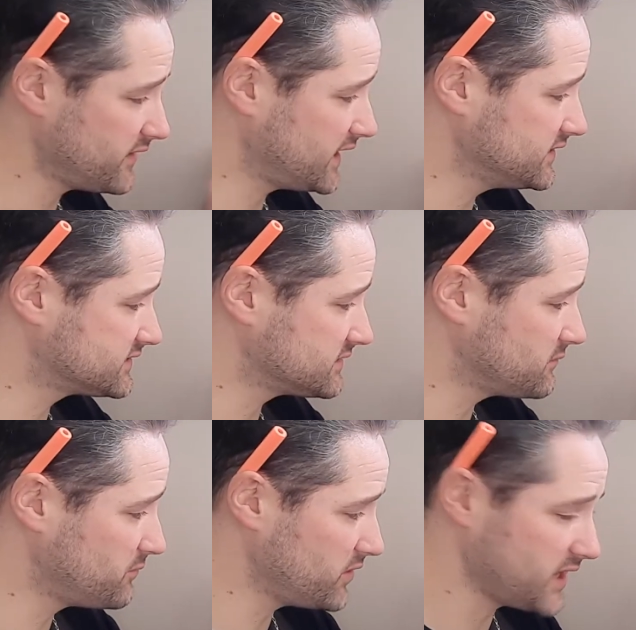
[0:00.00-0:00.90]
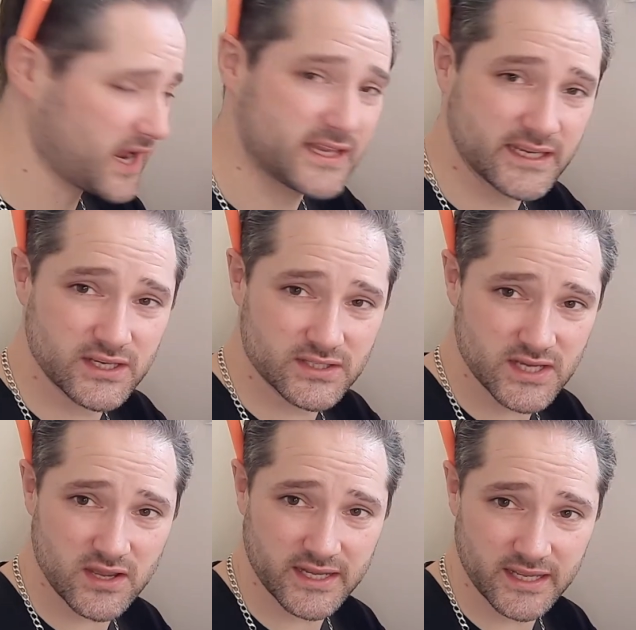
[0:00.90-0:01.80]
and you simply put it in and you
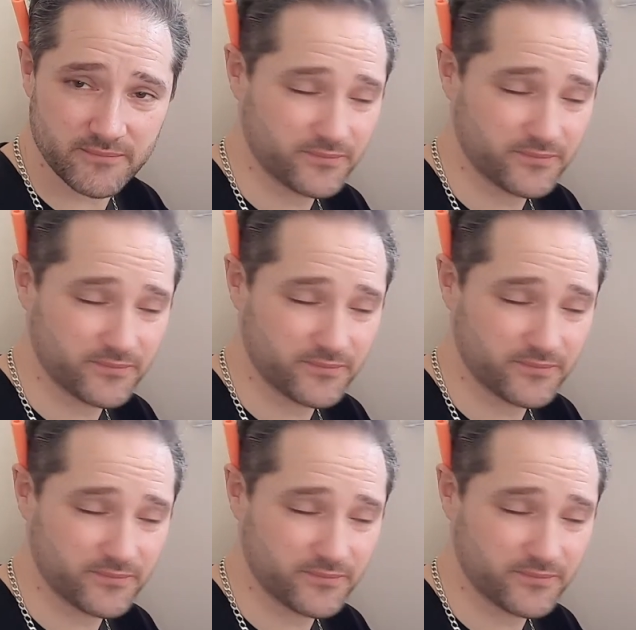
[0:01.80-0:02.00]
turn it.